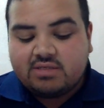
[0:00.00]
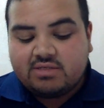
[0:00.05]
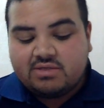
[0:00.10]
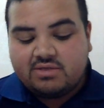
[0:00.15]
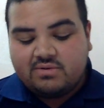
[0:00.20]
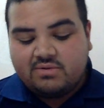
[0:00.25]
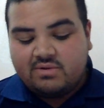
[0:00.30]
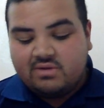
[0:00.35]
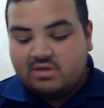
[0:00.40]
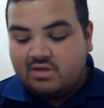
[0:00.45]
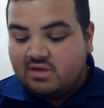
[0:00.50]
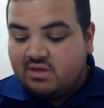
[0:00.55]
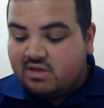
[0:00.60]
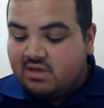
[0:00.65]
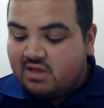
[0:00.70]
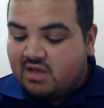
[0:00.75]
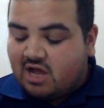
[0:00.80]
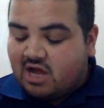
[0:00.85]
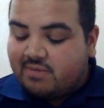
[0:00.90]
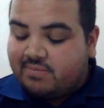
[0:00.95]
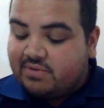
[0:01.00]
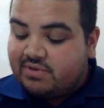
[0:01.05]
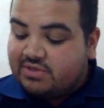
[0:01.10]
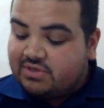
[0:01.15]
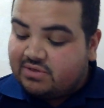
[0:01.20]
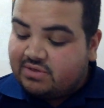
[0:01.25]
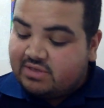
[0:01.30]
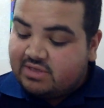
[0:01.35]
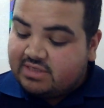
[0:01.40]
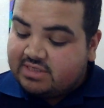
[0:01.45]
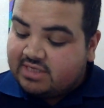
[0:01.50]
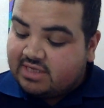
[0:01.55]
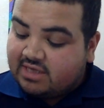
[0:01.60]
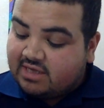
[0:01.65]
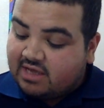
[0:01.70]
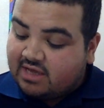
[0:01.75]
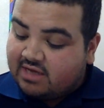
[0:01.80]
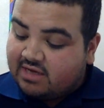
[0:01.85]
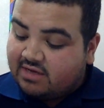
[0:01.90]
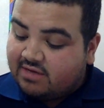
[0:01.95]
So opportunity
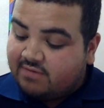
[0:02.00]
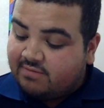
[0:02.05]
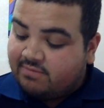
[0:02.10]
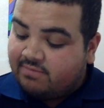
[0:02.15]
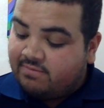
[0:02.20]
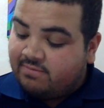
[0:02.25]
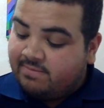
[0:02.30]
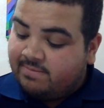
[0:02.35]
set kind of